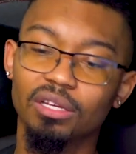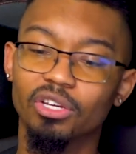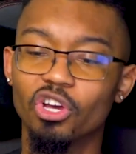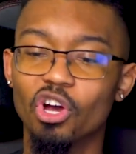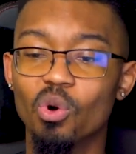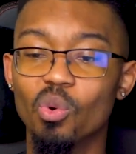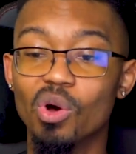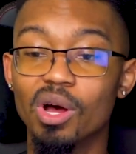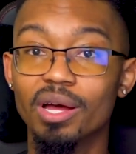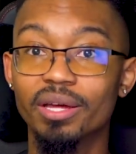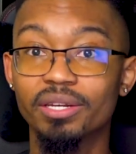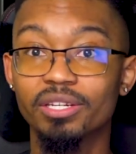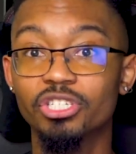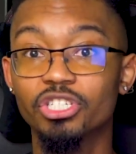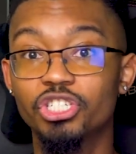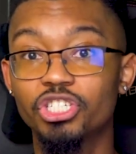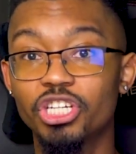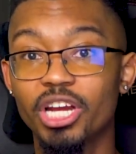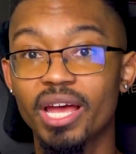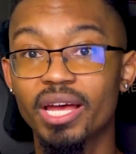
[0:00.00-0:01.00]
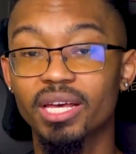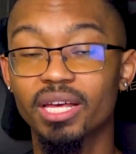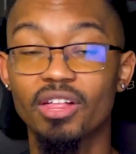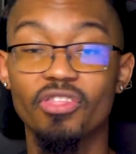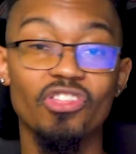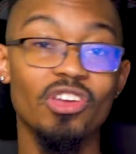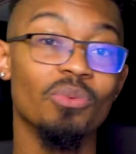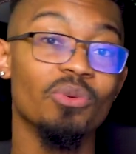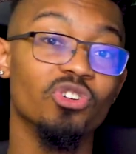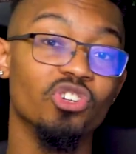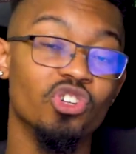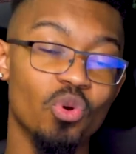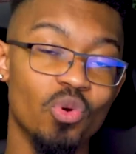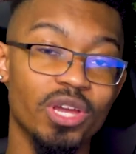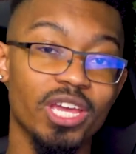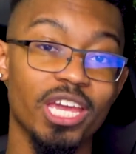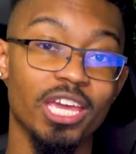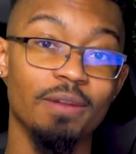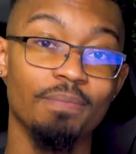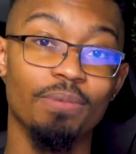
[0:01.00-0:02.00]
Go on, check. They were
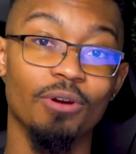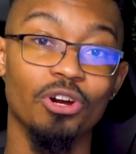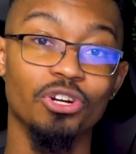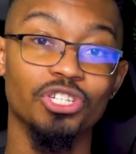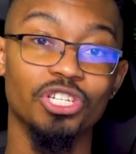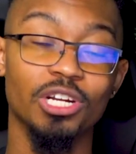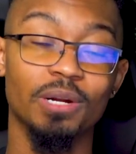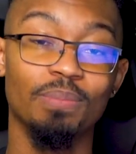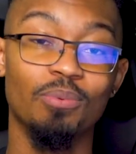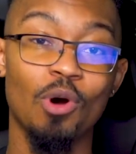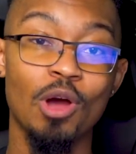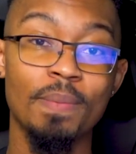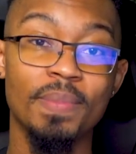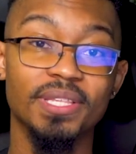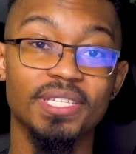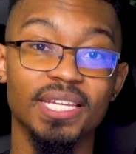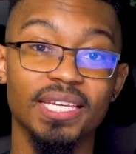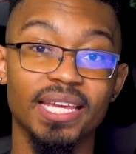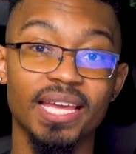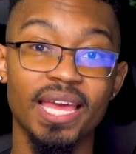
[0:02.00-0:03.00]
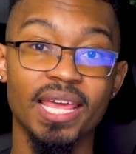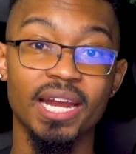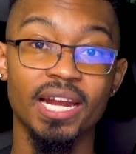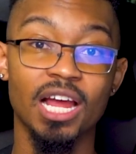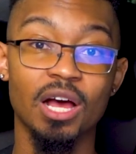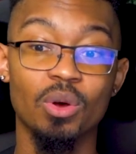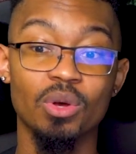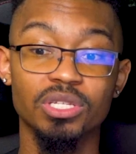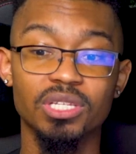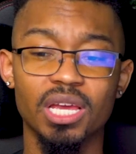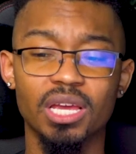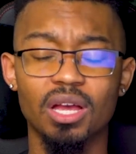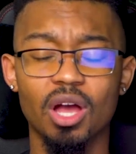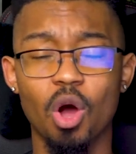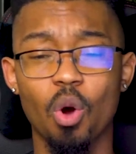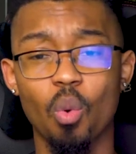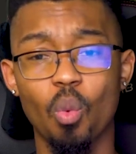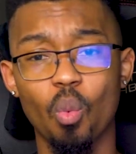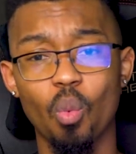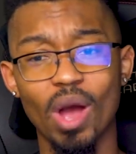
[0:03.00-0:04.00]
doing in-person appointments again. And I was like,
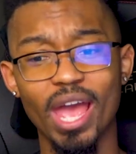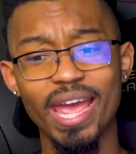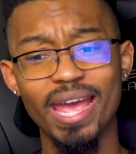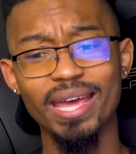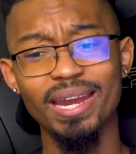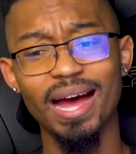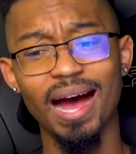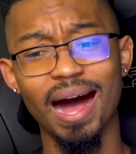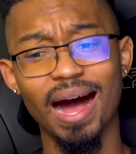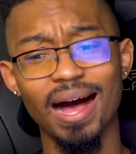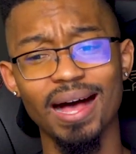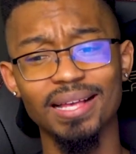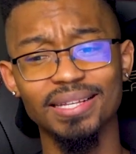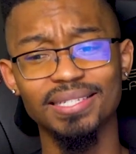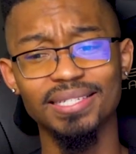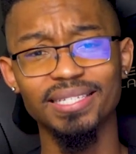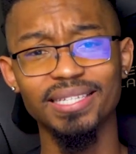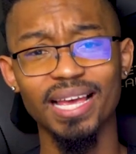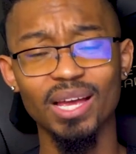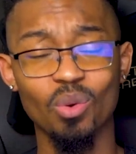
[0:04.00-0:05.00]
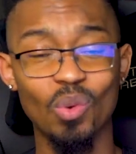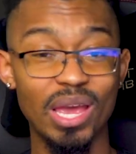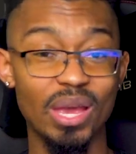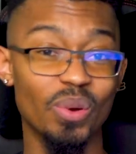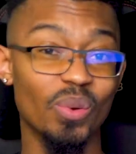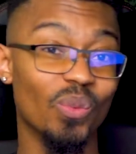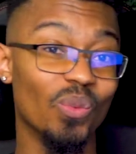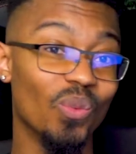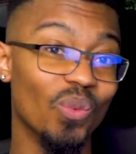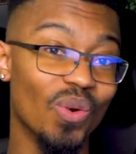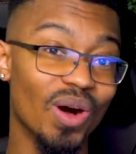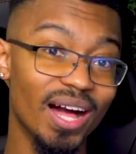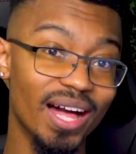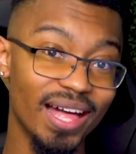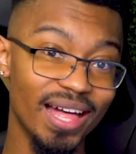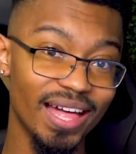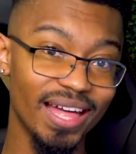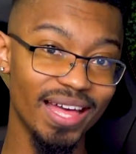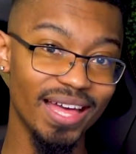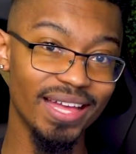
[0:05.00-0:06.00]
wait,
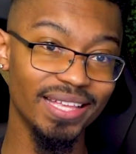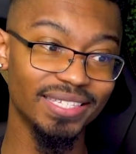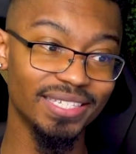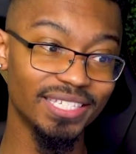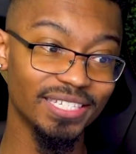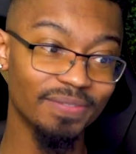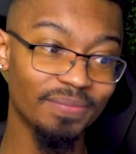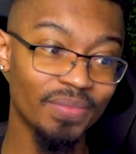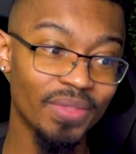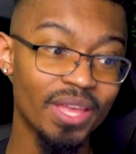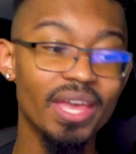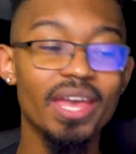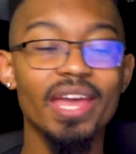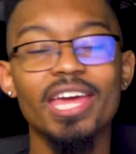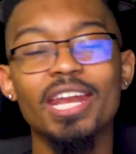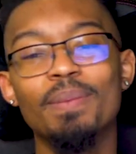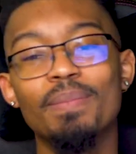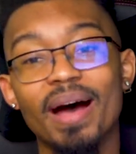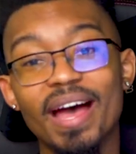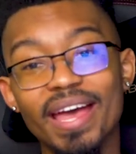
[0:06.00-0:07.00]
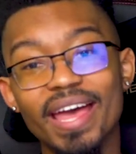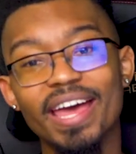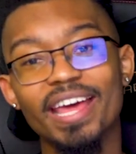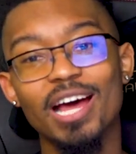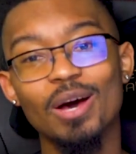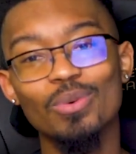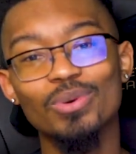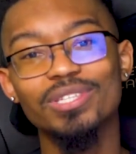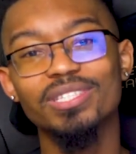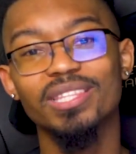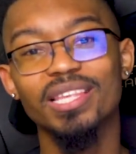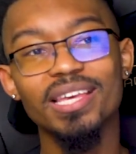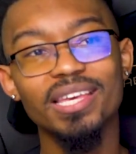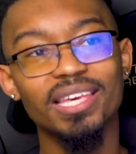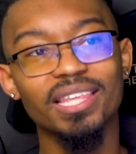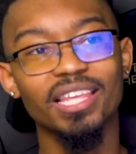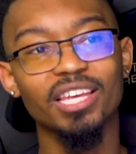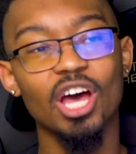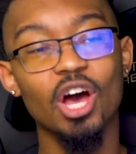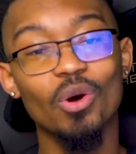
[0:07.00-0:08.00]
what? And in my head, I was
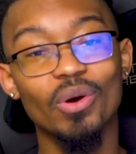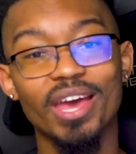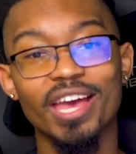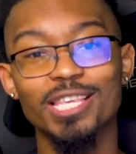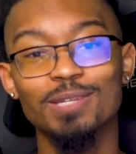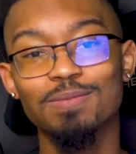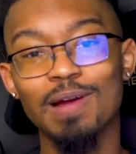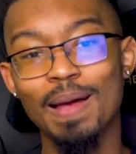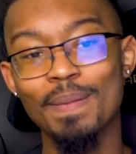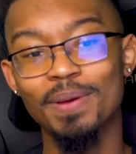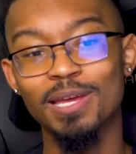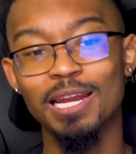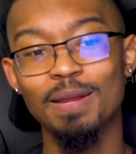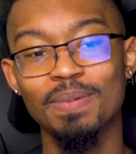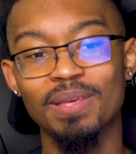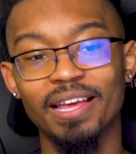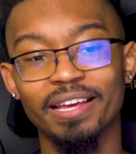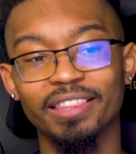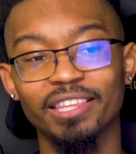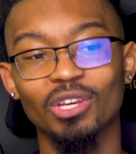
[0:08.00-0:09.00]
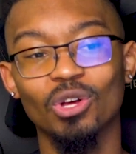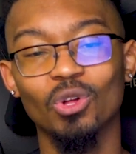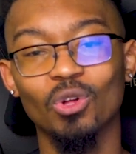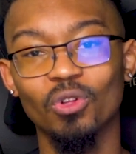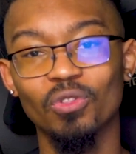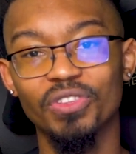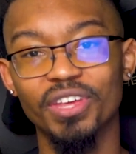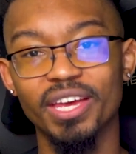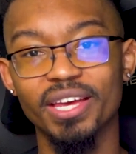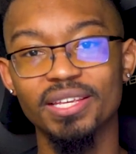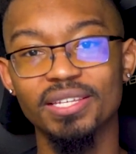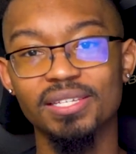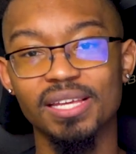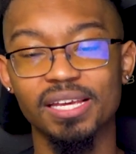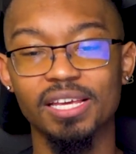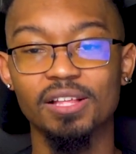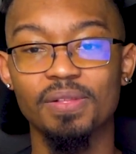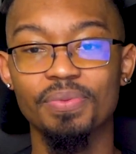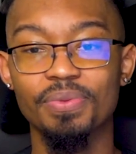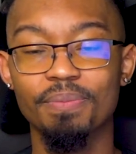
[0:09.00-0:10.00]
thinking like, okay, it's probably going to be like the old days.
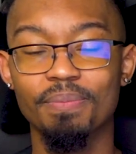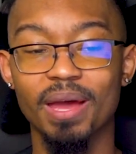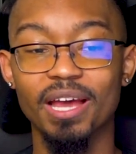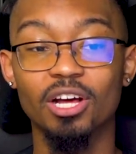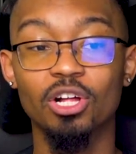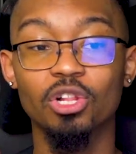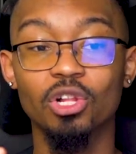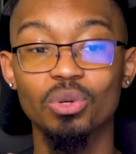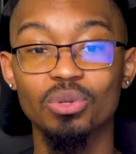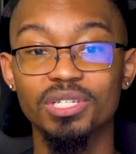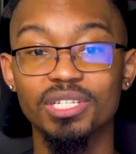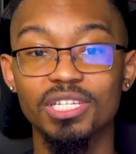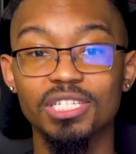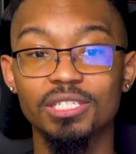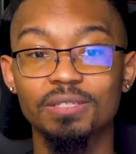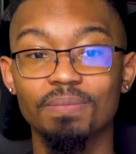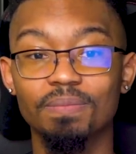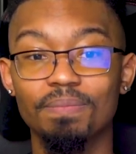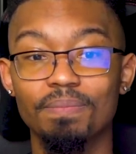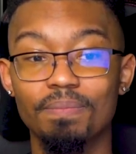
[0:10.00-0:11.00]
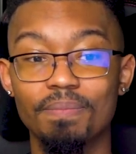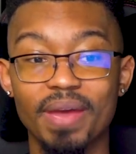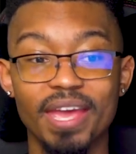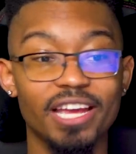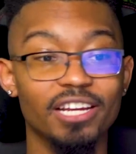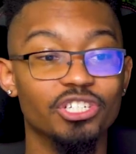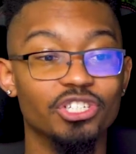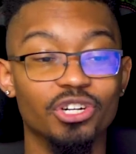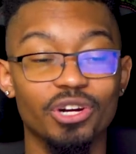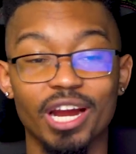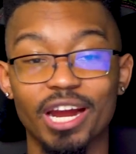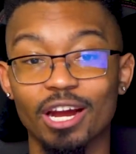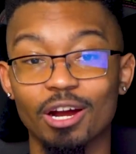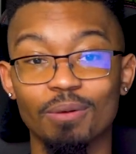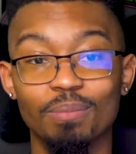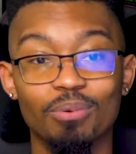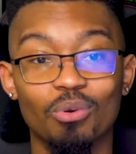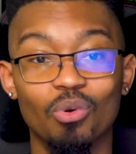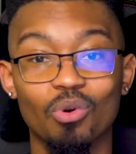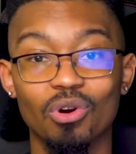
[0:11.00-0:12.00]
Like my closest major
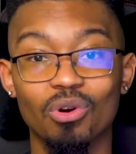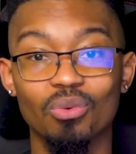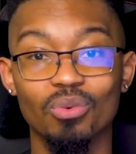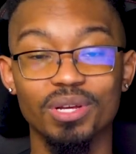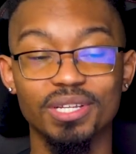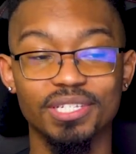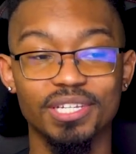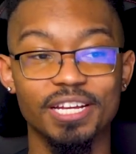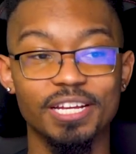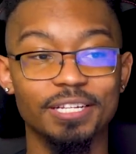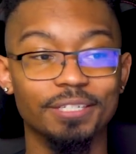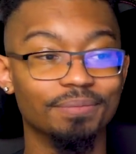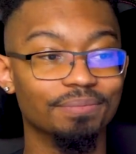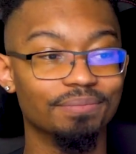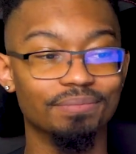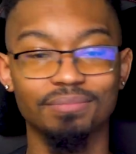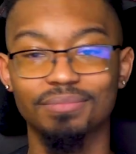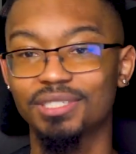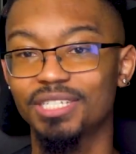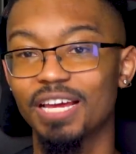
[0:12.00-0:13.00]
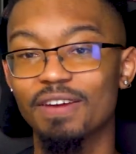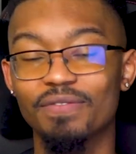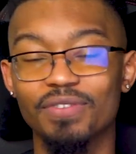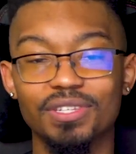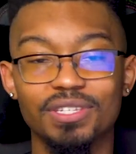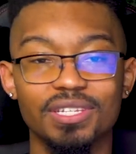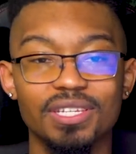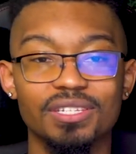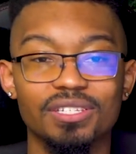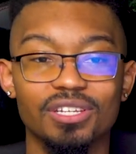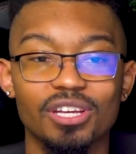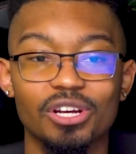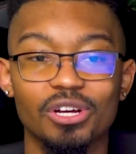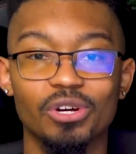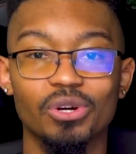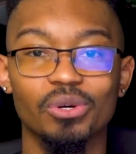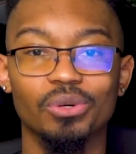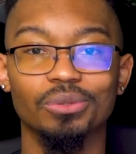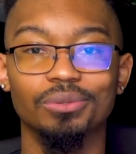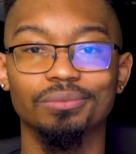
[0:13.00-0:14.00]
airport was San
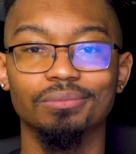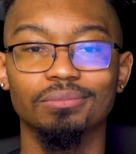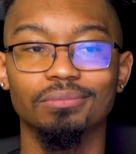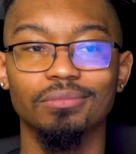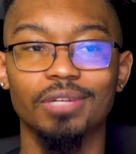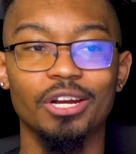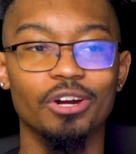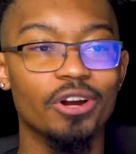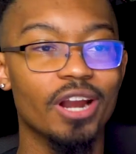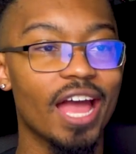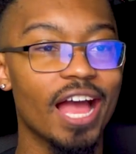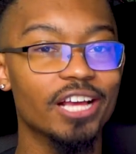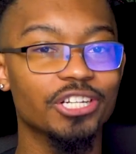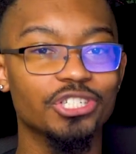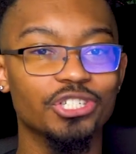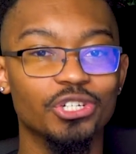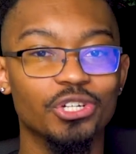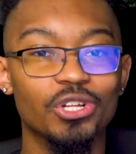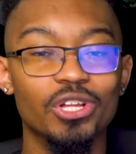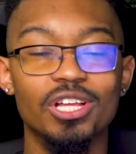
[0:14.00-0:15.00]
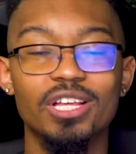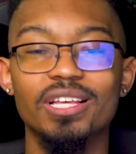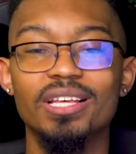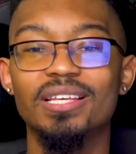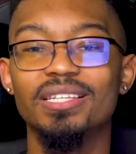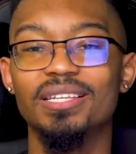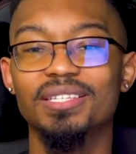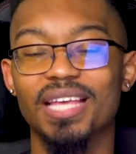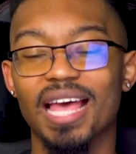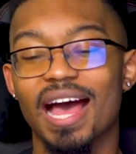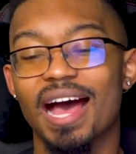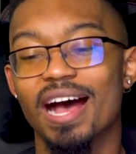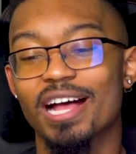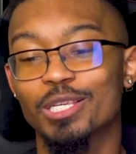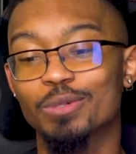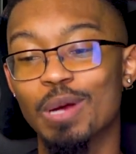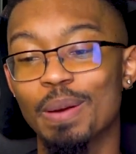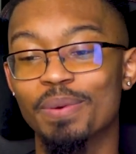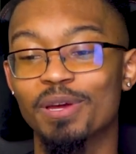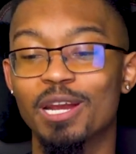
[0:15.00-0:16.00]
Francisco International. So it's like,
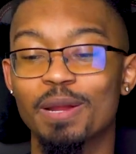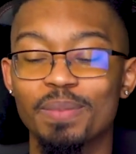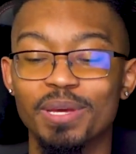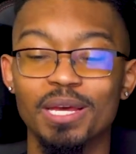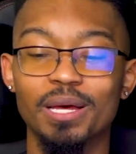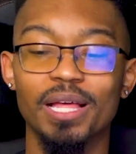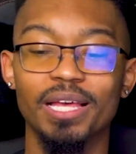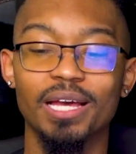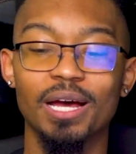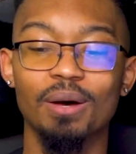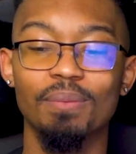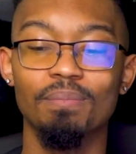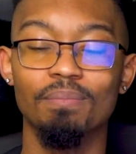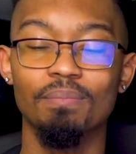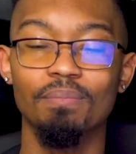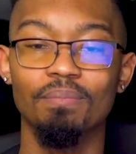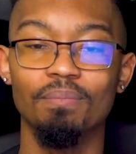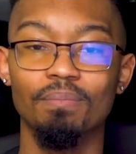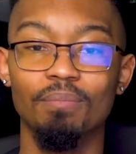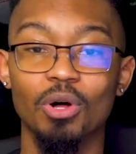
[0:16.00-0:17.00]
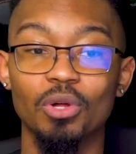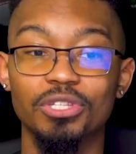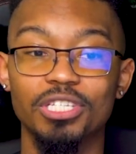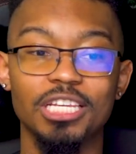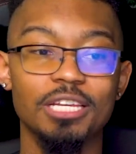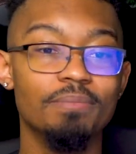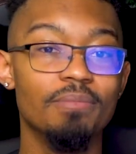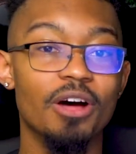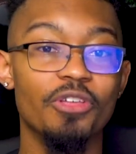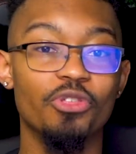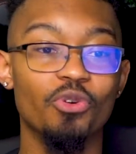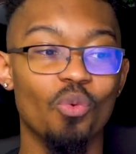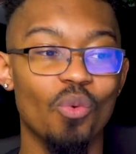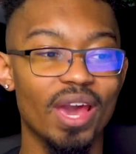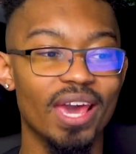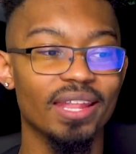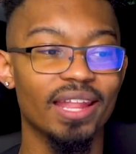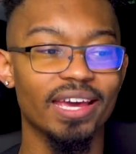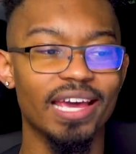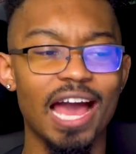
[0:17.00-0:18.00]
it's probably going to be like a multi-month
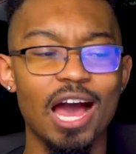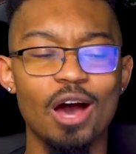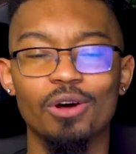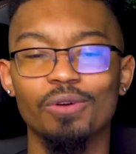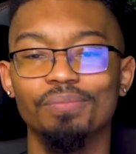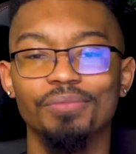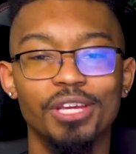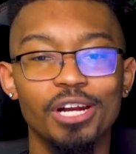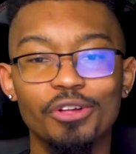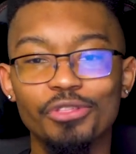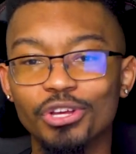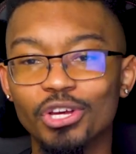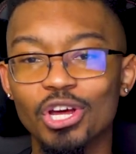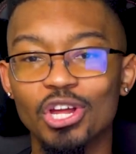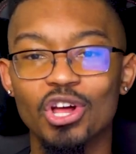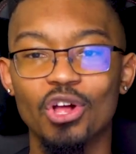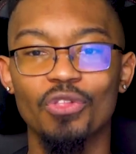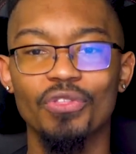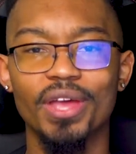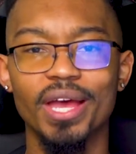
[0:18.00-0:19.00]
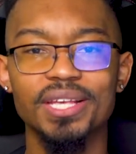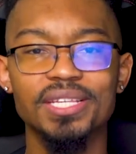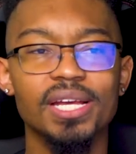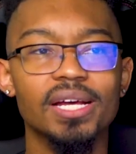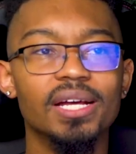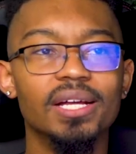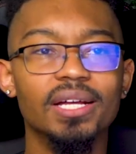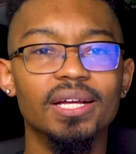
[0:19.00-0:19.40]
wait, like how, the good old days.